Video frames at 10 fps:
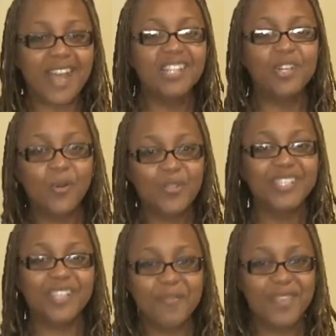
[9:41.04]
I told
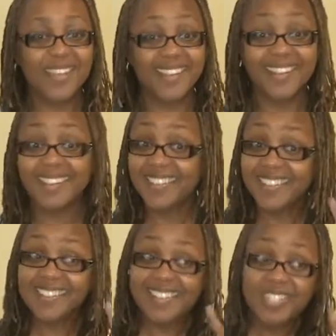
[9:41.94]
you something
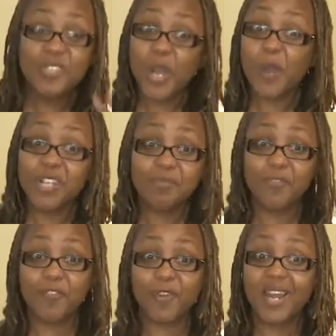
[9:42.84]
two hours
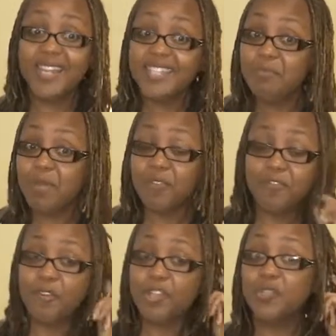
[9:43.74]
before, a little bit
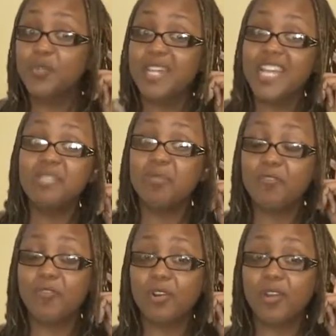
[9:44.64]
before, two days
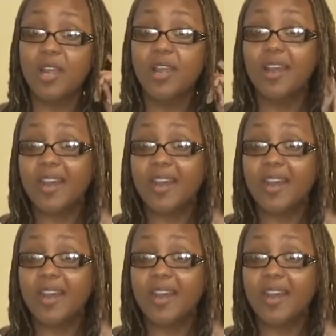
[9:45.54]
before.